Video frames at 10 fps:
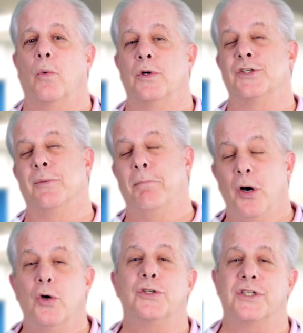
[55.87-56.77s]
We're
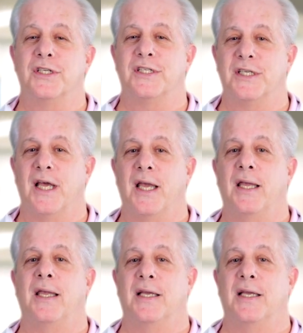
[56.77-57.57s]
supposed to say